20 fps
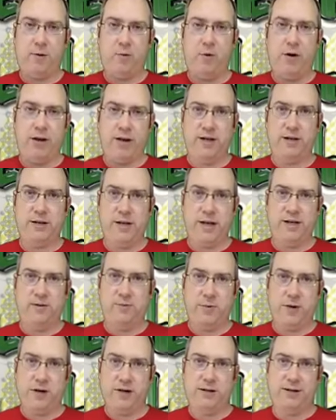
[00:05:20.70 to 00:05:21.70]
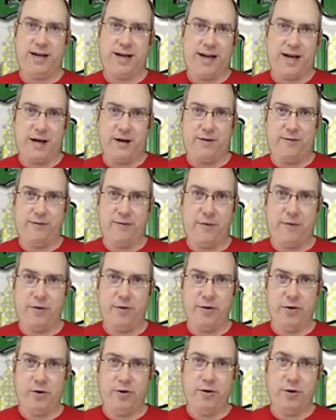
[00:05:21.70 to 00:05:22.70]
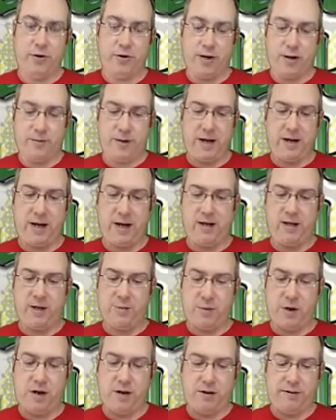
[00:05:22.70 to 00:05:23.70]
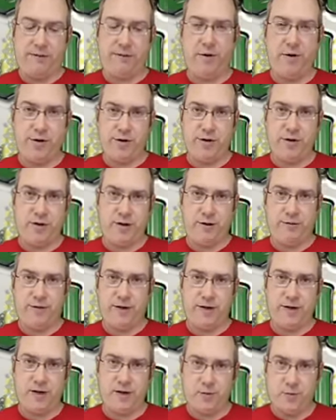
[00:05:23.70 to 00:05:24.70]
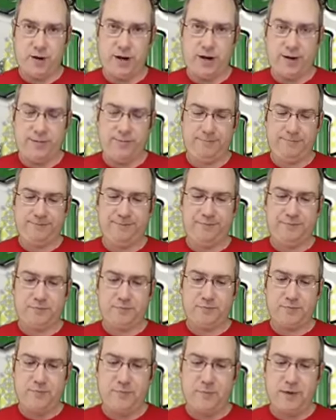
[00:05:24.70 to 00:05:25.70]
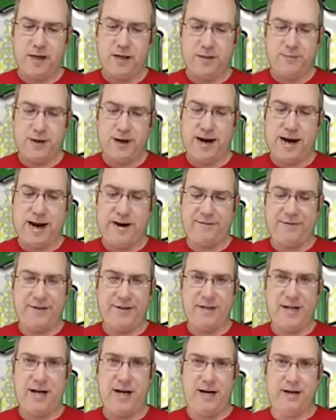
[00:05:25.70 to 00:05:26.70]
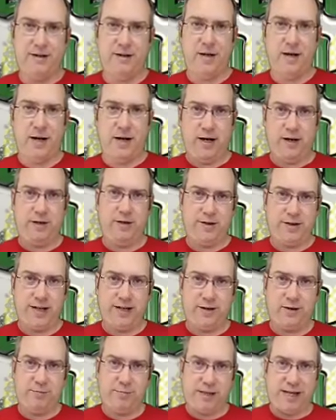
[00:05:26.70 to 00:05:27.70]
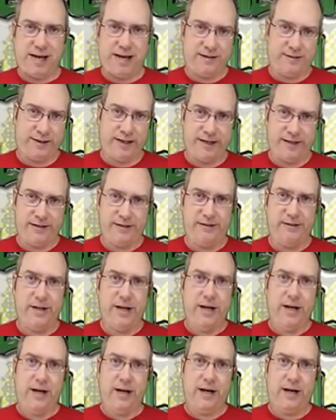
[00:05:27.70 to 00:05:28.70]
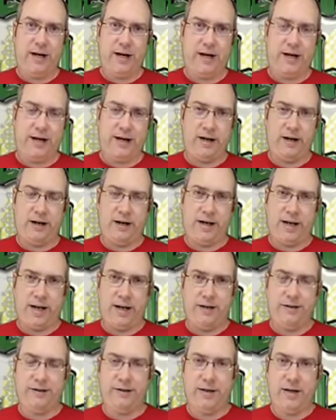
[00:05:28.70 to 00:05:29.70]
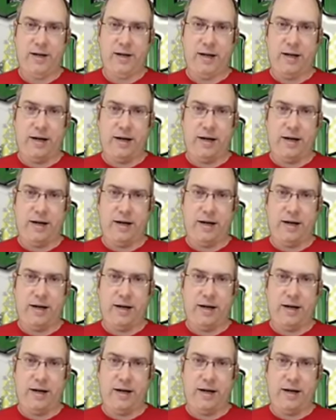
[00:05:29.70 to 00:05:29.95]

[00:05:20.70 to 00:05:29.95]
one of these lens mugs at Photo Jojo. They make a smaller version of this as well. It's about half the size, your standard black lens case.